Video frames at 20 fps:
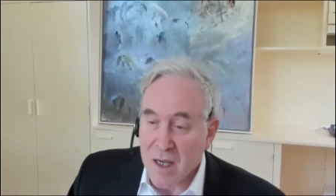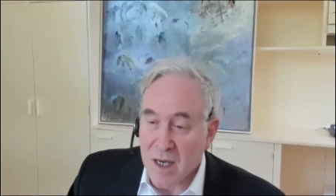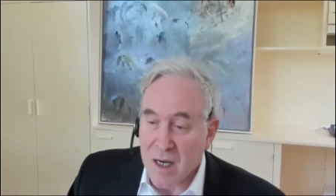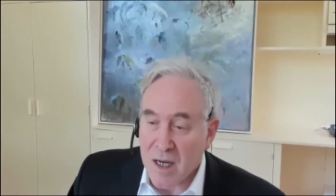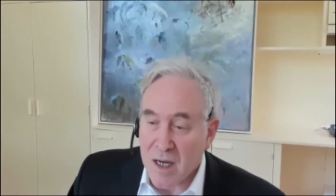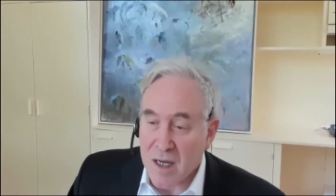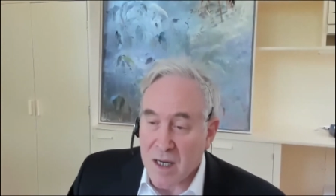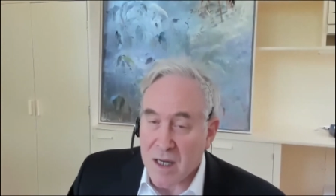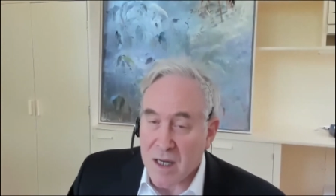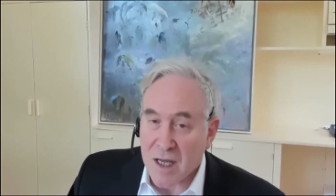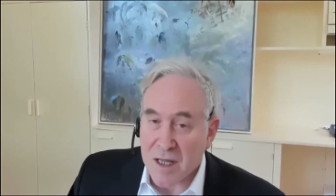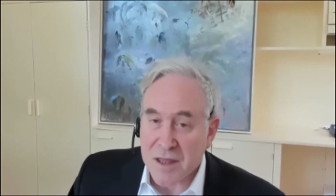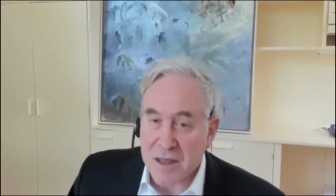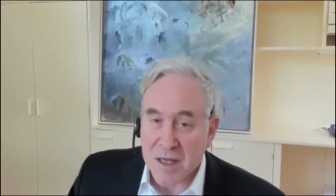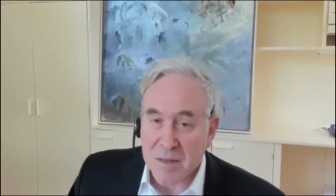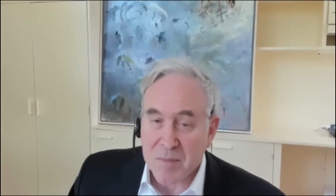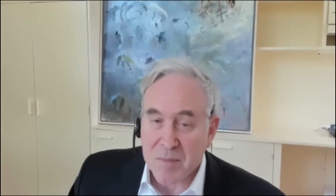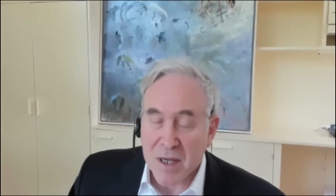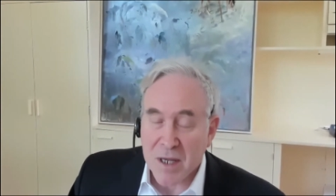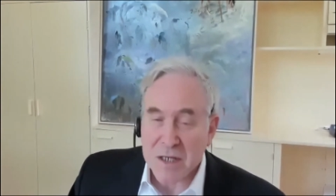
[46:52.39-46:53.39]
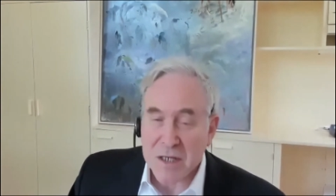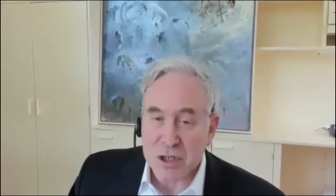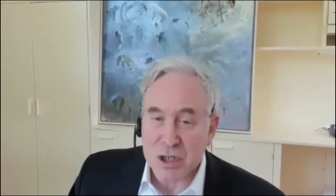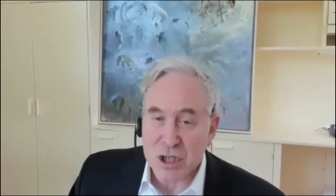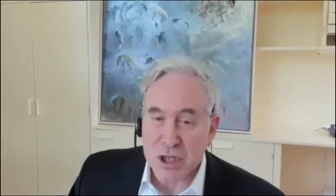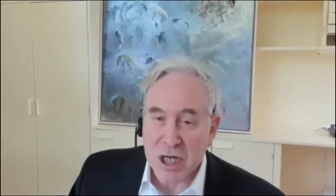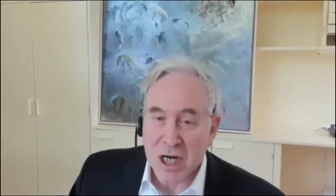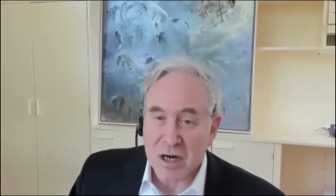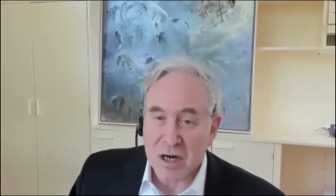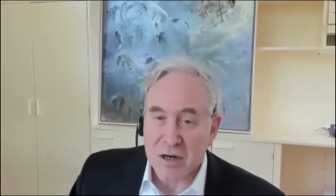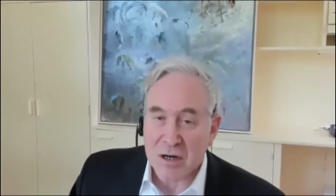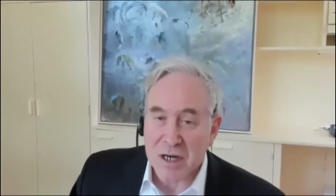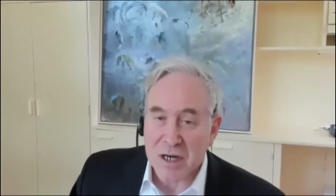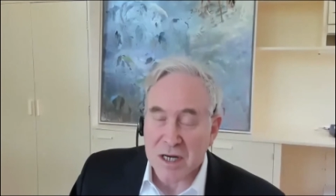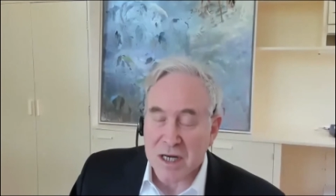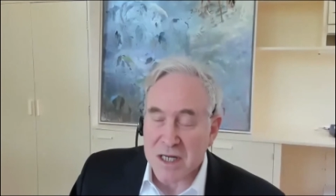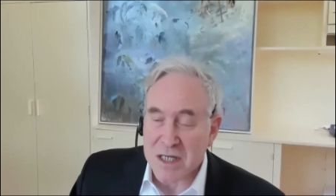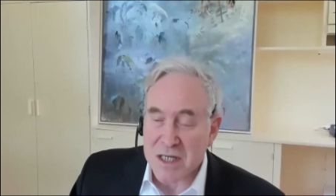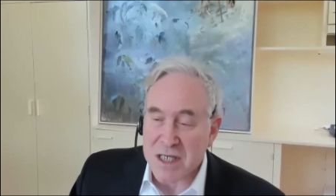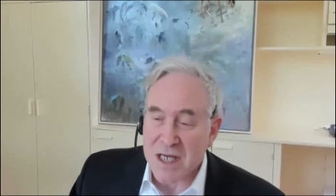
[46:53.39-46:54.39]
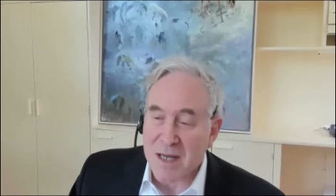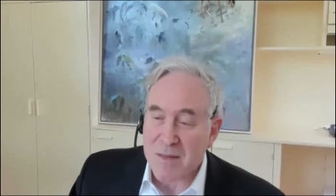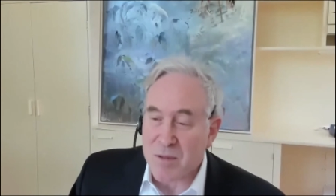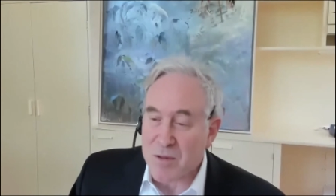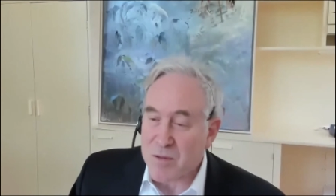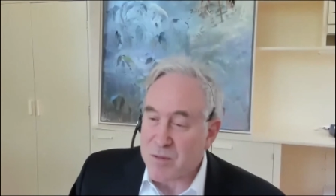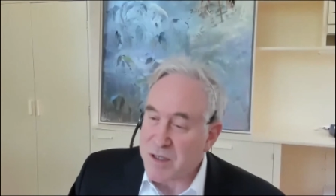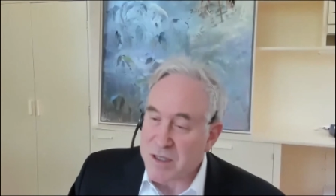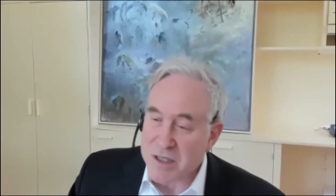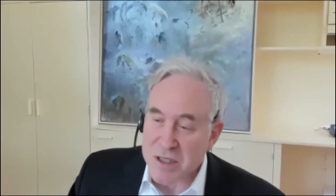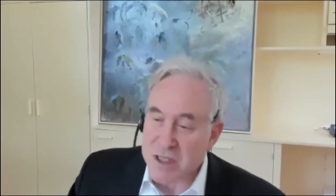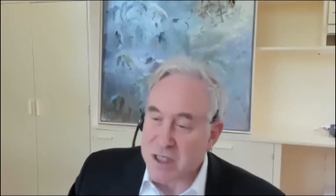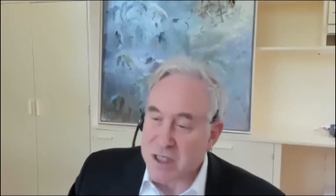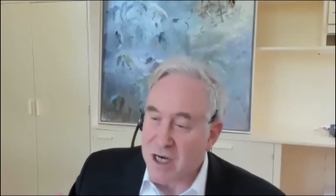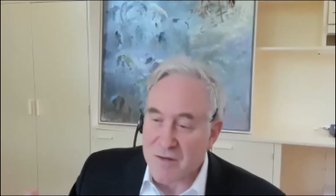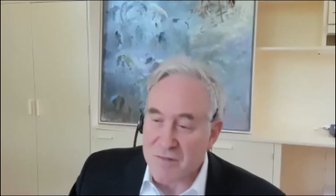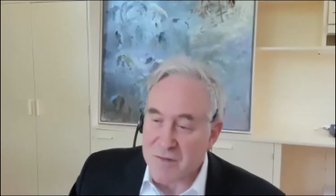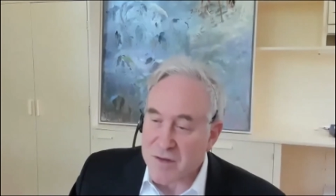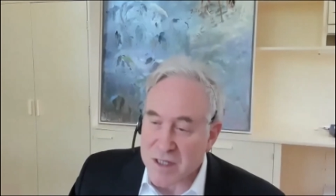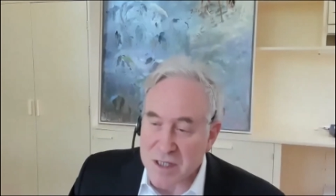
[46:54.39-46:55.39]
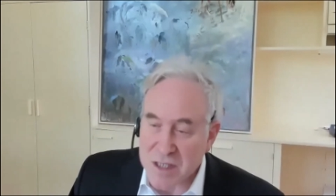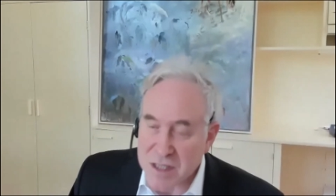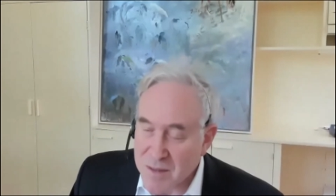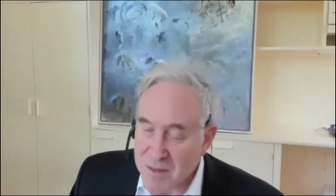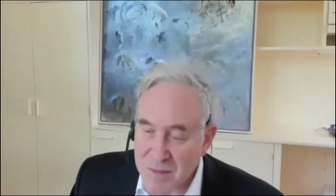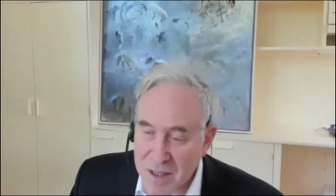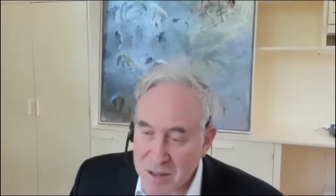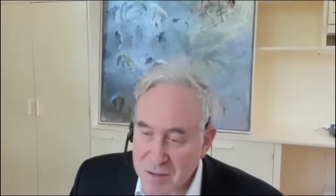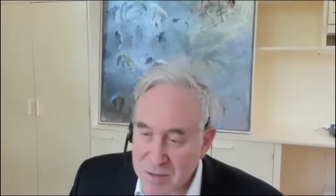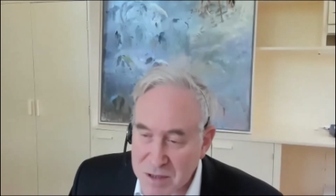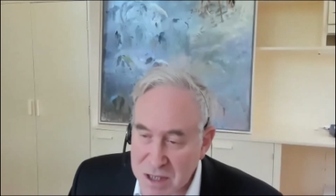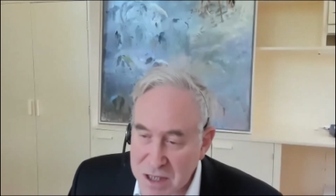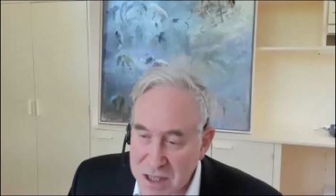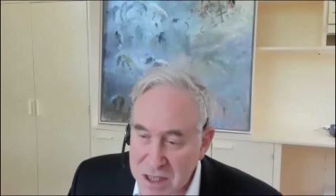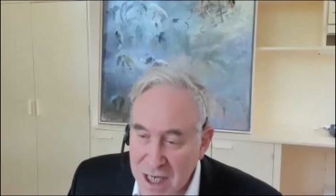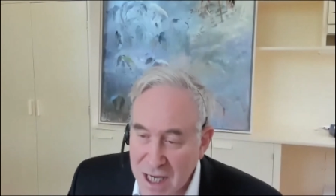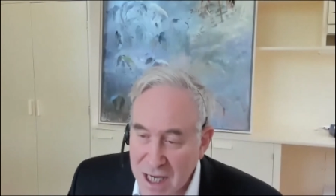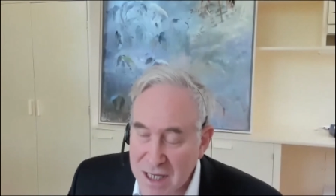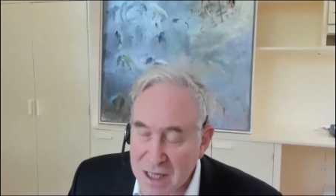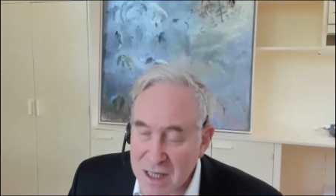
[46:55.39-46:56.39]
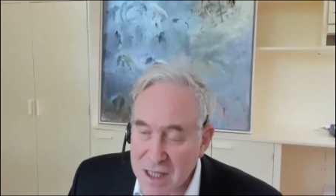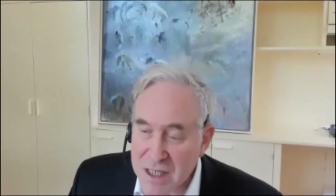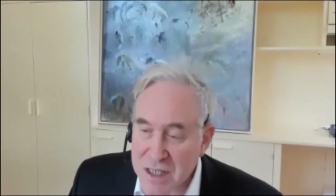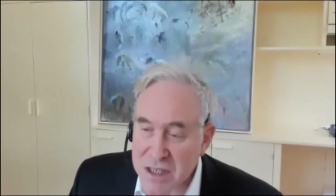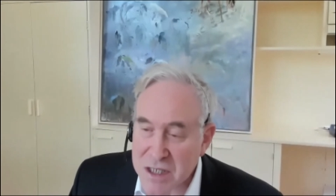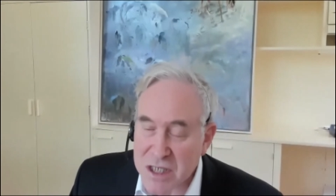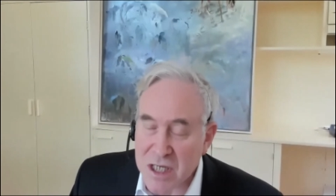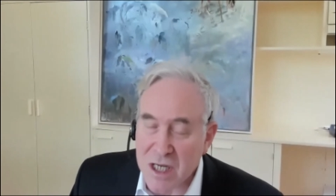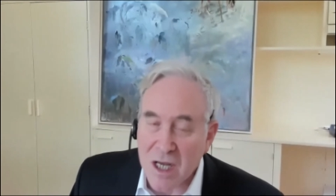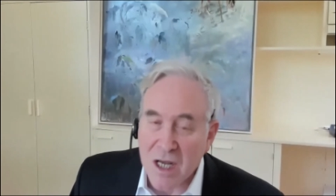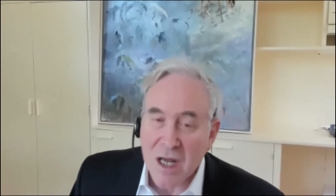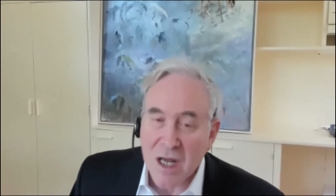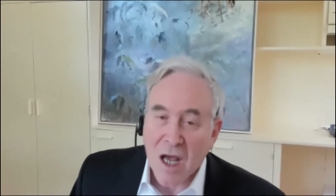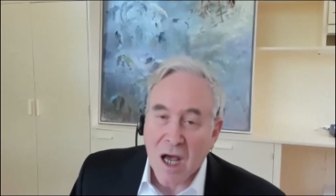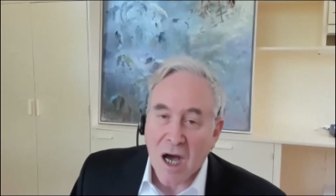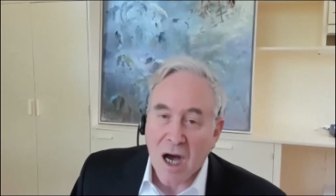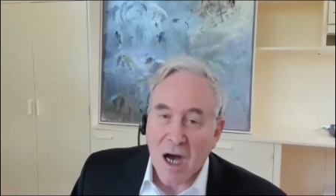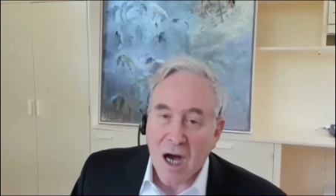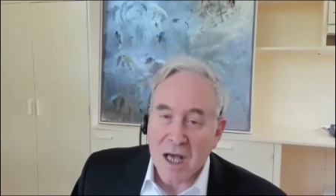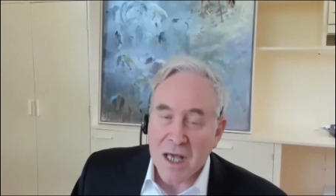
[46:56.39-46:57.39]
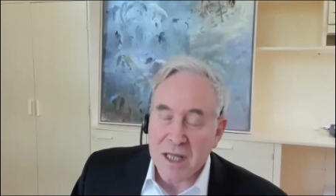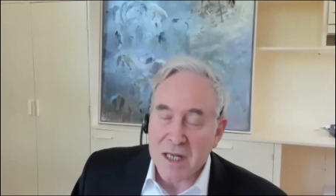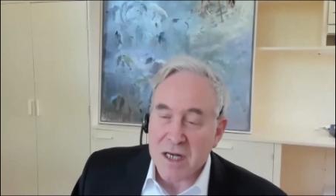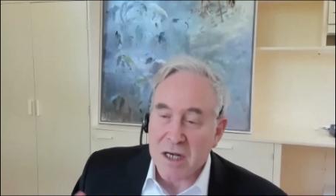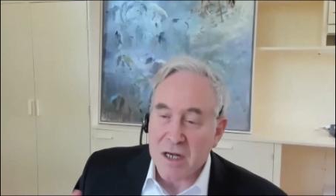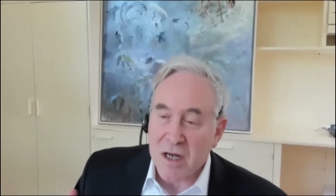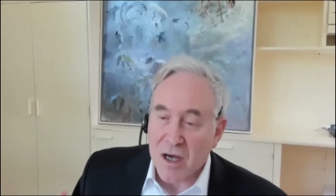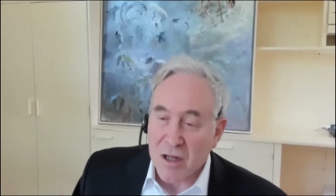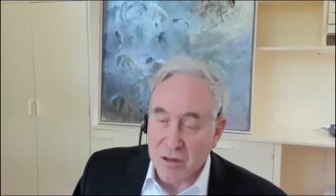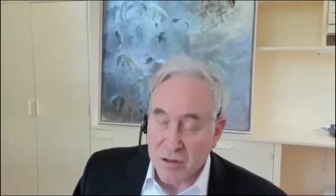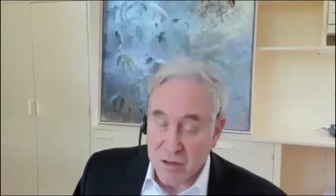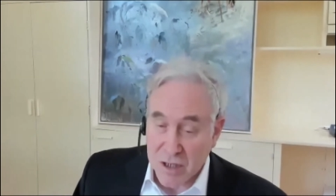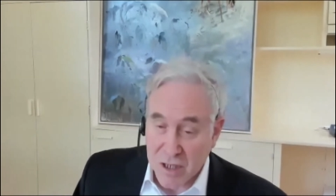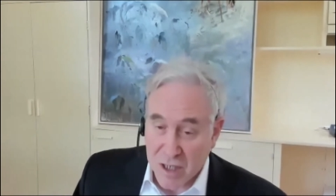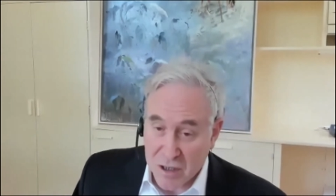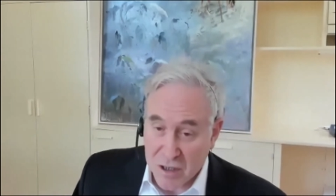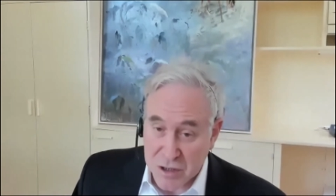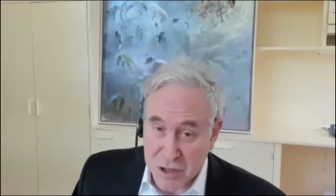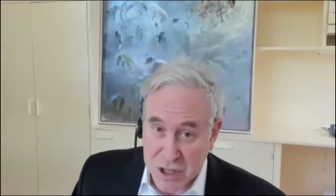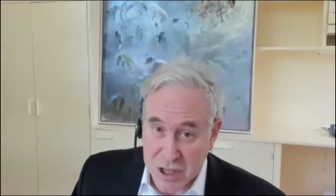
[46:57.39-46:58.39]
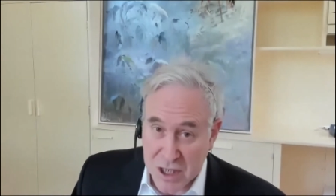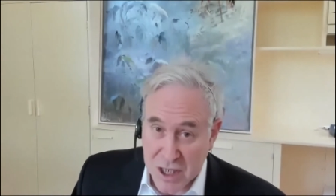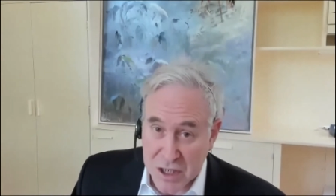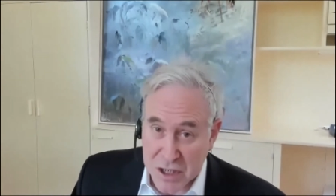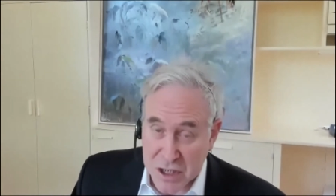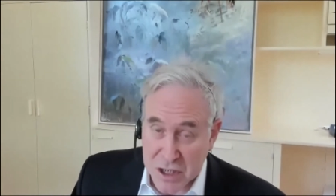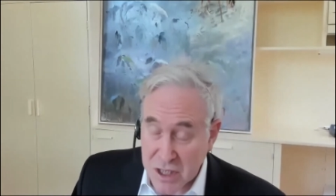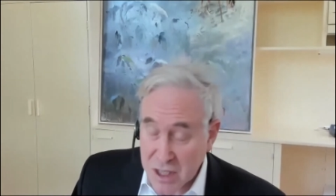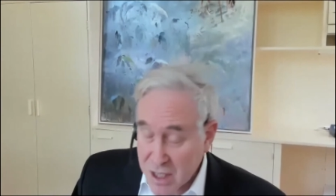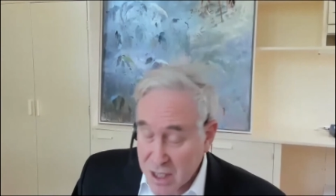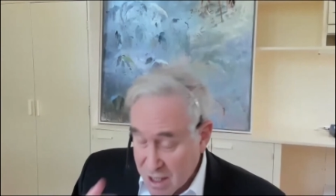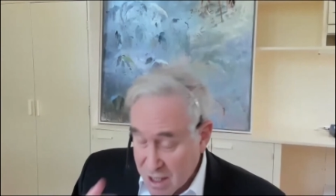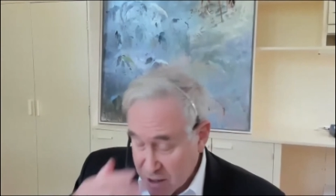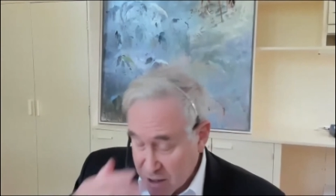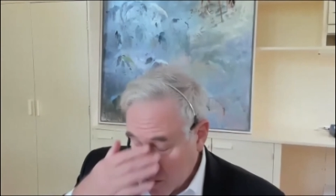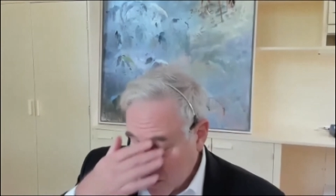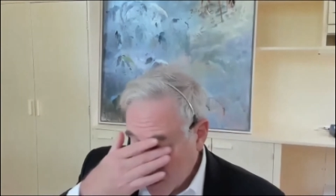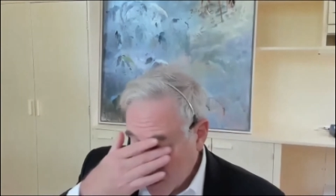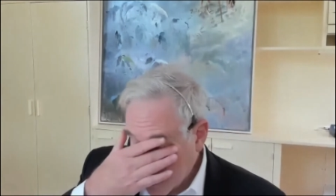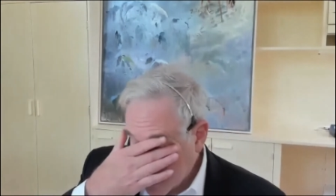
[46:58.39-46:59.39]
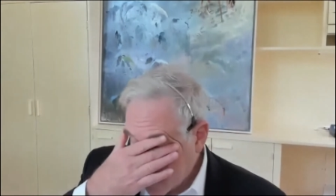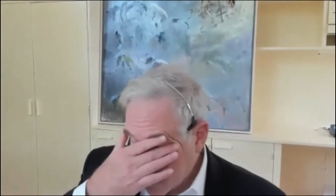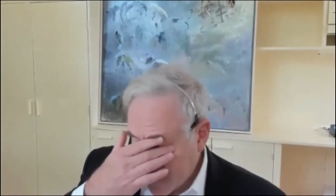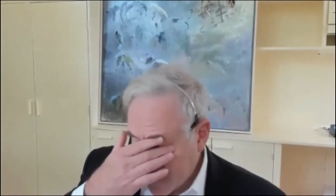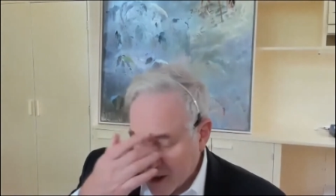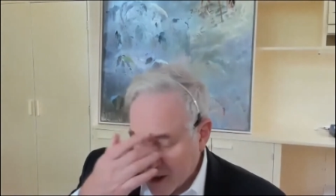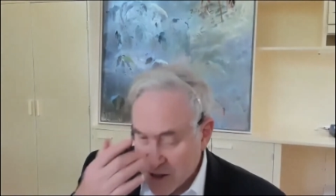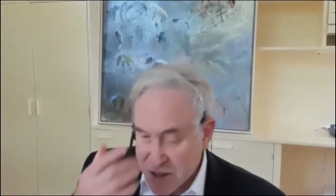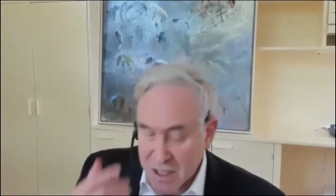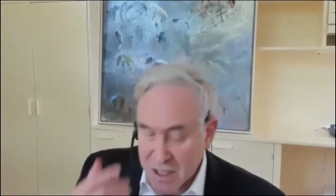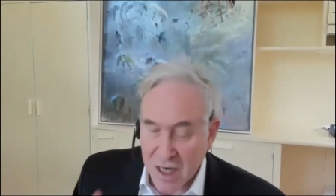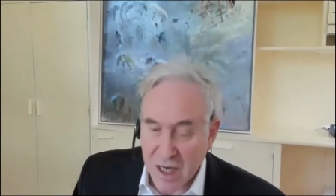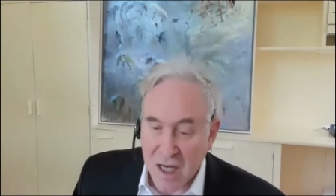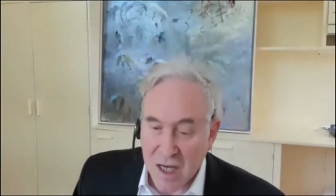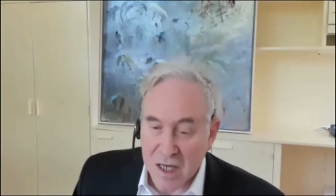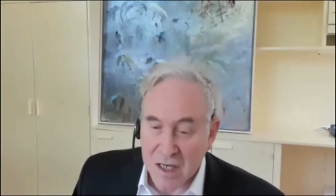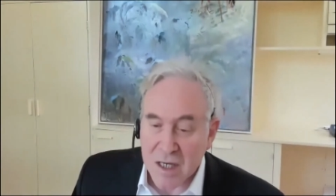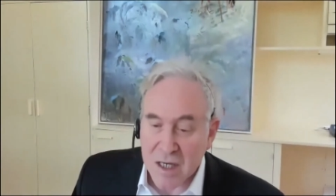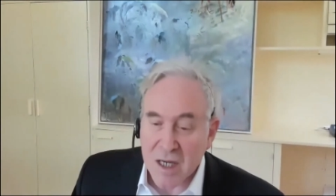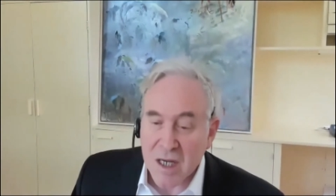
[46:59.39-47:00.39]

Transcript: I think Ben shared an example. We discovered that somebody was a cyclist in another negotiation that we're advising on.